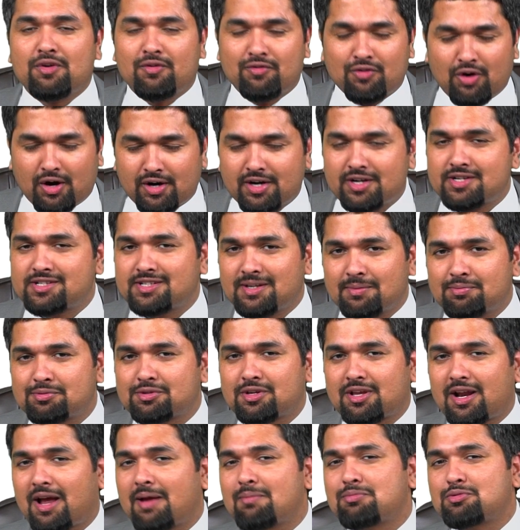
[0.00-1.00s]
you have not yet
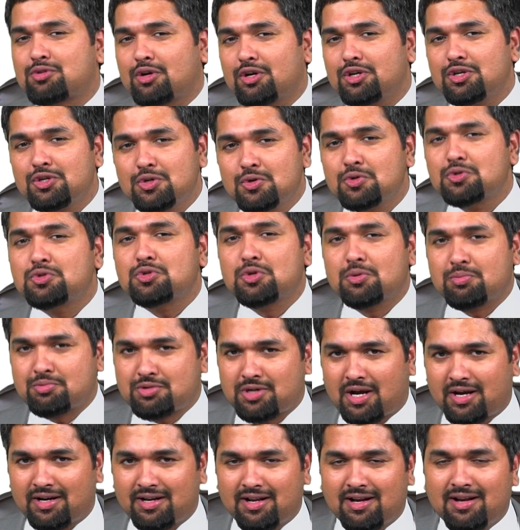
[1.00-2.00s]
subscribed to our YouTube
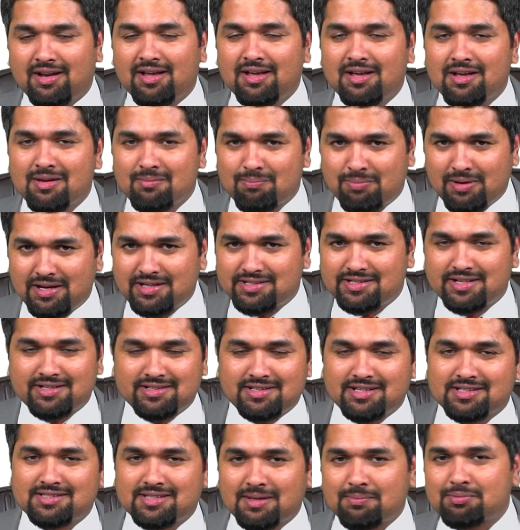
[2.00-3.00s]
channel, please hit
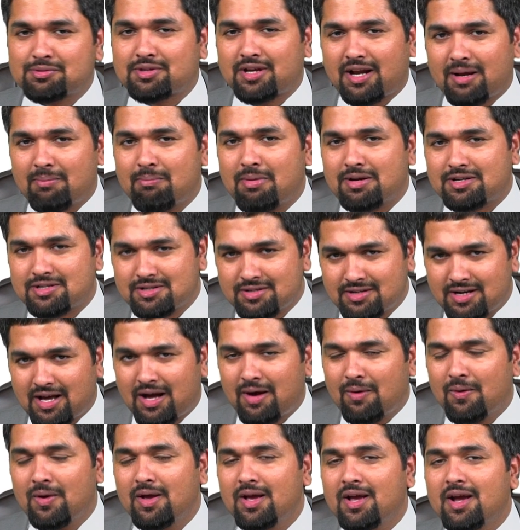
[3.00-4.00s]
the subscribe button
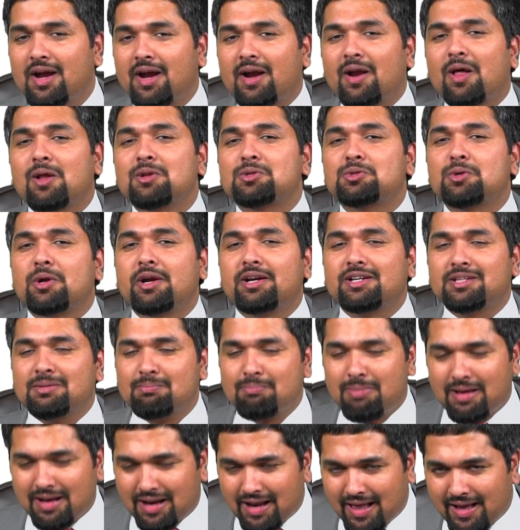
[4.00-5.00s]
now and also hit the
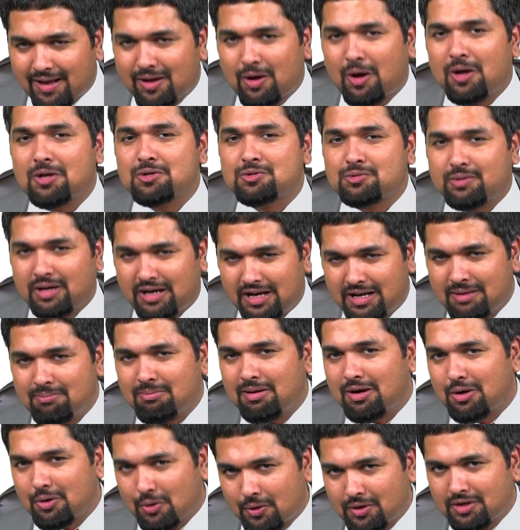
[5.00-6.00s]
bell icon to
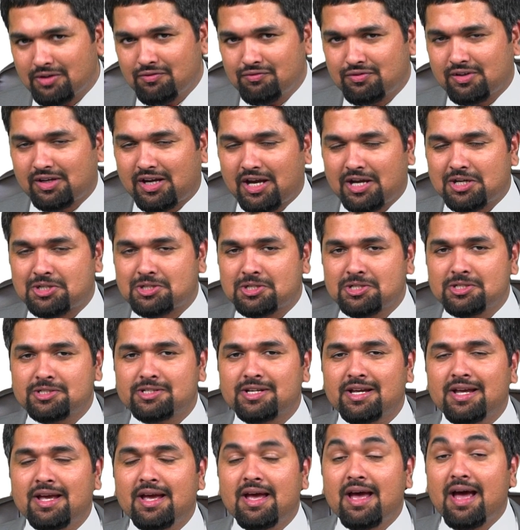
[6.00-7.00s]
enable notifications,
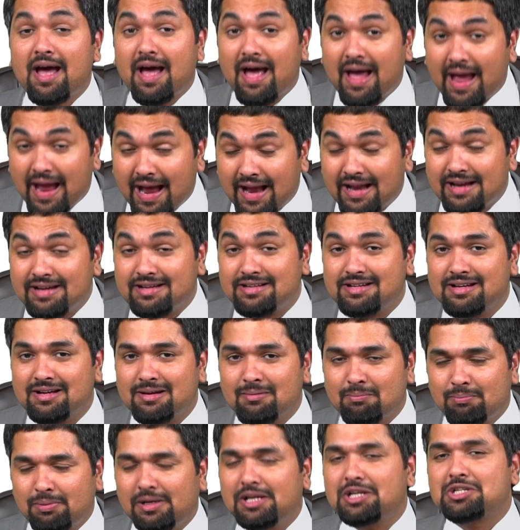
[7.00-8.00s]
and
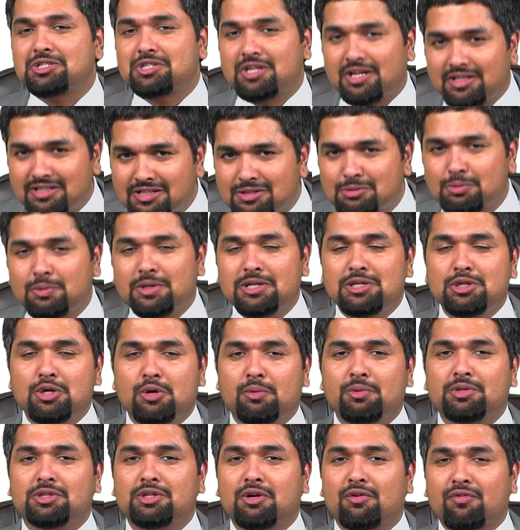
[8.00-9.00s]
please share this video
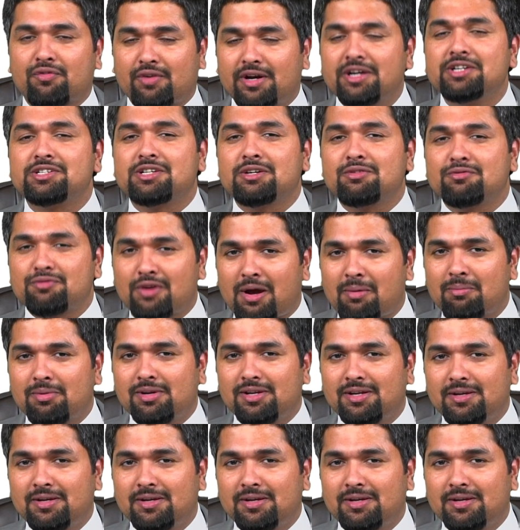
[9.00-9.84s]
with your friends and family.